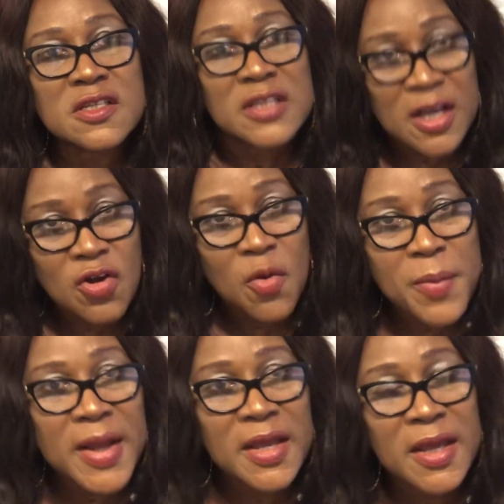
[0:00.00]
They come
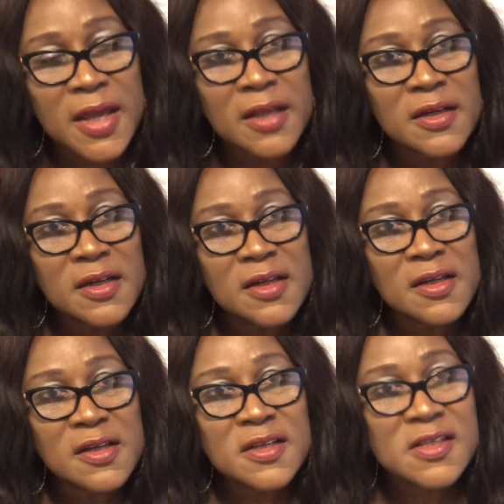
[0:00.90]
back again,
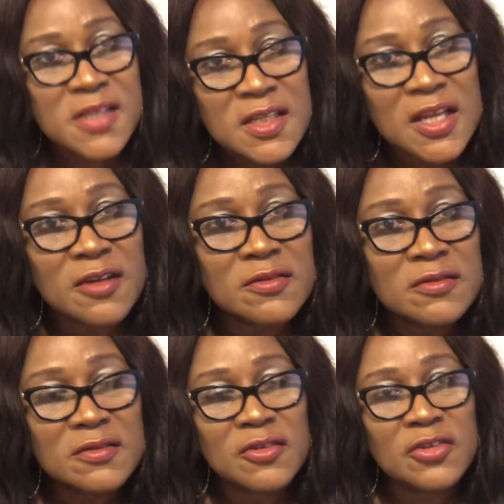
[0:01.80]
sit down
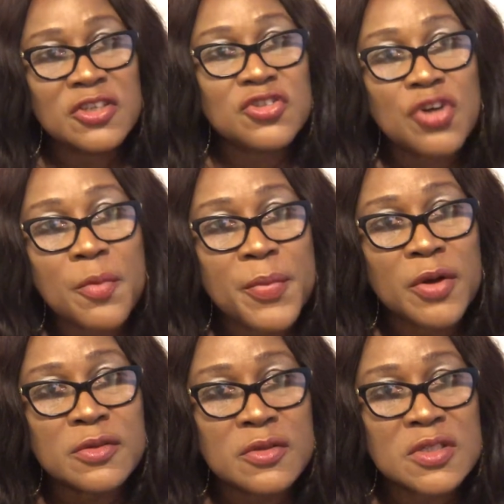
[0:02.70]
on the drop
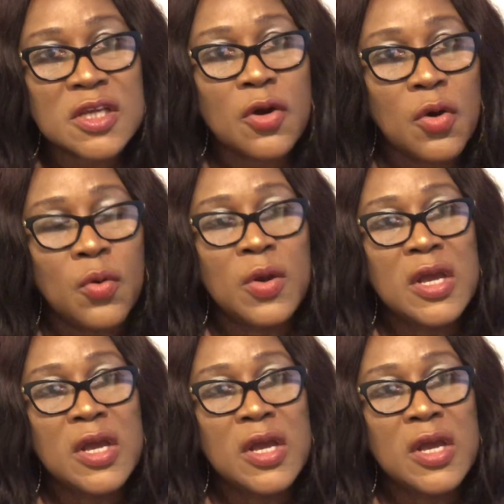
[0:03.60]
board to say, oh,